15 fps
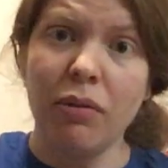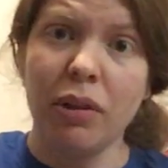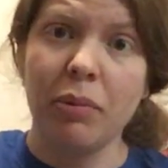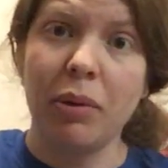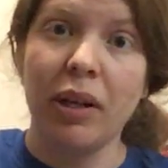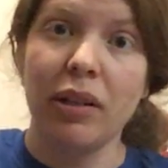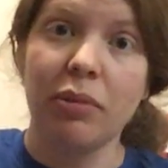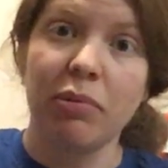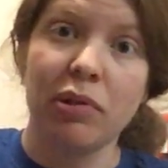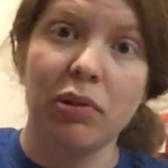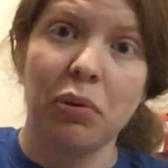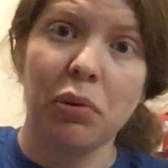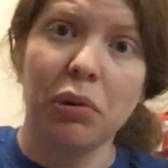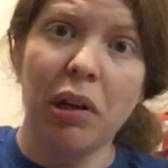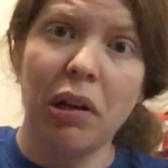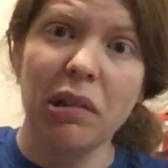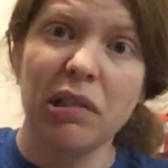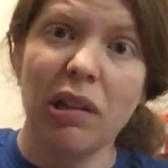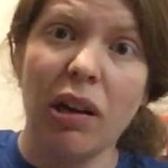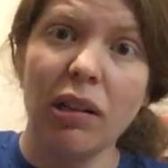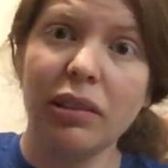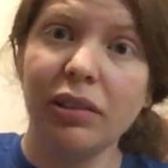one of my husband's old long
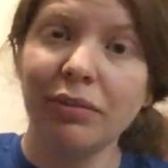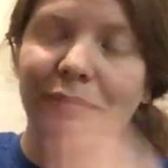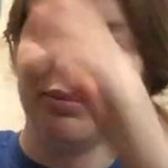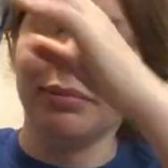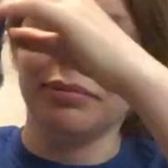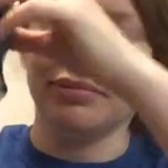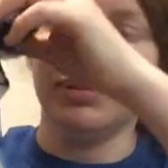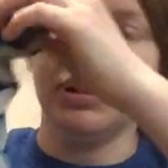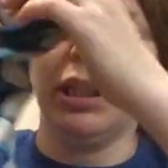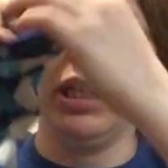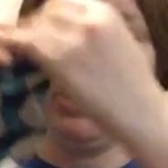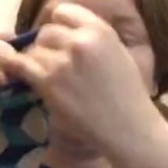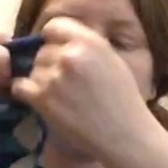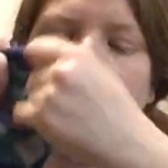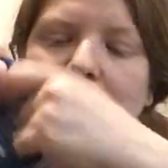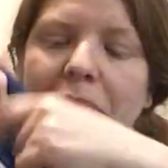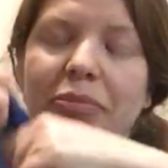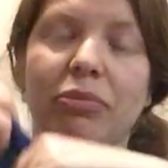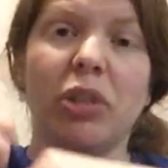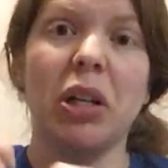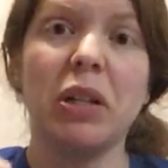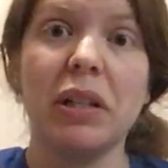socks.
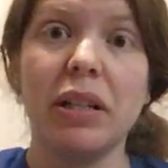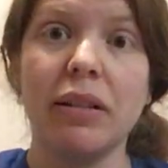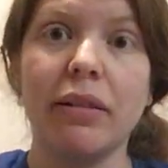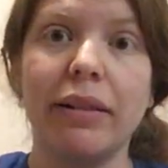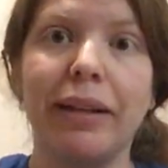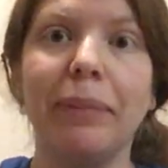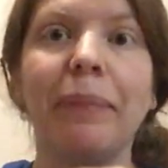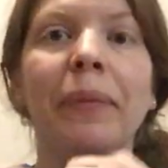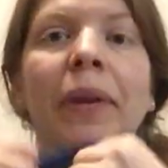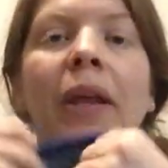Luckily it's clean.